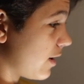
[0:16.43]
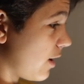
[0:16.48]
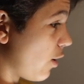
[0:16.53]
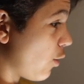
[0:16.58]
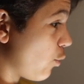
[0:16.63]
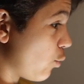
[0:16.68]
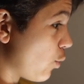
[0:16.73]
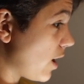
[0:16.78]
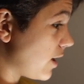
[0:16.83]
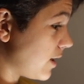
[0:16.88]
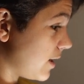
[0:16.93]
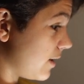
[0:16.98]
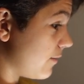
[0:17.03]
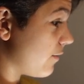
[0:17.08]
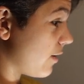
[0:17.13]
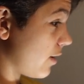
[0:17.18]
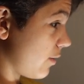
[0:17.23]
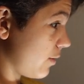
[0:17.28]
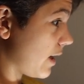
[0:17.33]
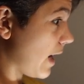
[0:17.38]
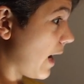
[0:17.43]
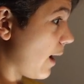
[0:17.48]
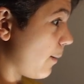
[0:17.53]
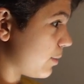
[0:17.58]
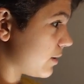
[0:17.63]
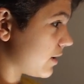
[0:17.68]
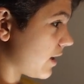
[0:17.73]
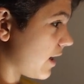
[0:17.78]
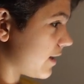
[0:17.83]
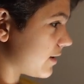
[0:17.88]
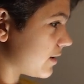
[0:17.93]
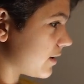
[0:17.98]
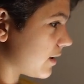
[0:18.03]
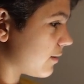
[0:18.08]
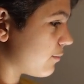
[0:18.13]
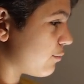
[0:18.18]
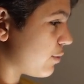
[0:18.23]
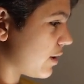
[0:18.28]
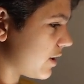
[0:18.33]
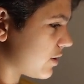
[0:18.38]
already very
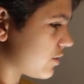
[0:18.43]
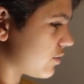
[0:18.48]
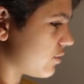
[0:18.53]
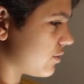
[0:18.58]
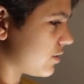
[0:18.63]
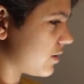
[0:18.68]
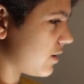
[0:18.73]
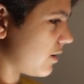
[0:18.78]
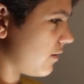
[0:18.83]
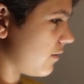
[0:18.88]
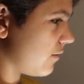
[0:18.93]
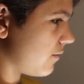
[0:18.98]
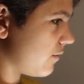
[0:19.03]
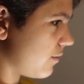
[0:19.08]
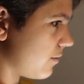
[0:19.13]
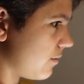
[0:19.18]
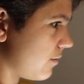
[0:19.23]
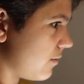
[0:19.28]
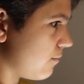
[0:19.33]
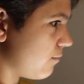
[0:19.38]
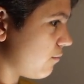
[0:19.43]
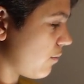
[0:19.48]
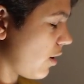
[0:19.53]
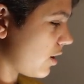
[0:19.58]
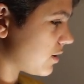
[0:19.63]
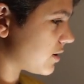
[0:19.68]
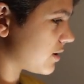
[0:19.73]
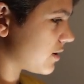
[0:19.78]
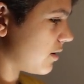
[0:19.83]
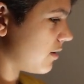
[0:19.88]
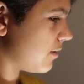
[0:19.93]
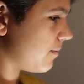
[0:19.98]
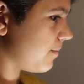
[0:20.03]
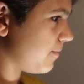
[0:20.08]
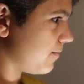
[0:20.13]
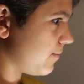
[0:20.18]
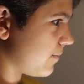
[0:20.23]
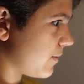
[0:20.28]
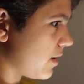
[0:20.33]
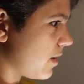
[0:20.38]
appetizing pictures of pasta,
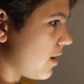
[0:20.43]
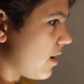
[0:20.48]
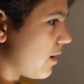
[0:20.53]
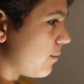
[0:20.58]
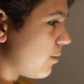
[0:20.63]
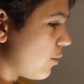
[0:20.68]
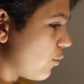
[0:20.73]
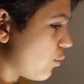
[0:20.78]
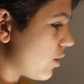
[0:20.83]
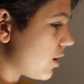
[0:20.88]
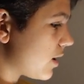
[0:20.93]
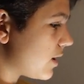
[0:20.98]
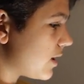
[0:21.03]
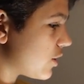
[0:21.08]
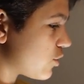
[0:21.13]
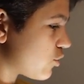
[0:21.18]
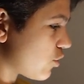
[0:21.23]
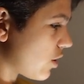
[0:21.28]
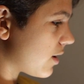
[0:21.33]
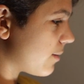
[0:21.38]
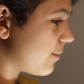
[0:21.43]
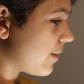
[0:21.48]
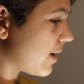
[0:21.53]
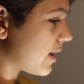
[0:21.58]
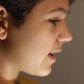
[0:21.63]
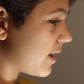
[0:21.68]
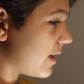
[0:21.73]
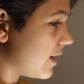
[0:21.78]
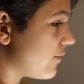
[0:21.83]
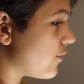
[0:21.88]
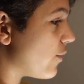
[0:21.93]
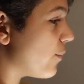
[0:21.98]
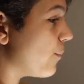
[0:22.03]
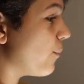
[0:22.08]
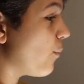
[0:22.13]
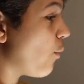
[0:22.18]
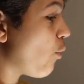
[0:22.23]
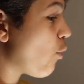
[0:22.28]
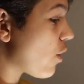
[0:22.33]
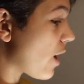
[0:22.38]
but we're going to try to make it even
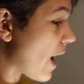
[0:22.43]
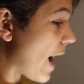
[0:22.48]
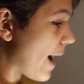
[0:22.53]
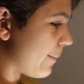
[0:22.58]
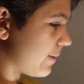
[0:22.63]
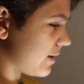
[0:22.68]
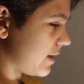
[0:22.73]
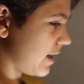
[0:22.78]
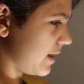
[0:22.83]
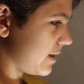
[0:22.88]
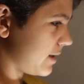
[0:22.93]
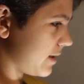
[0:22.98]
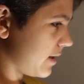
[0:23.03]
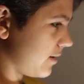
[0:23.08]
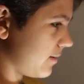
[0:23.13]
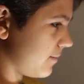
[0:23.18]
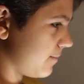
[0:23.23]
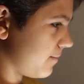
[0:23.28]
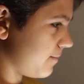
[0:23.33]
more appetizing.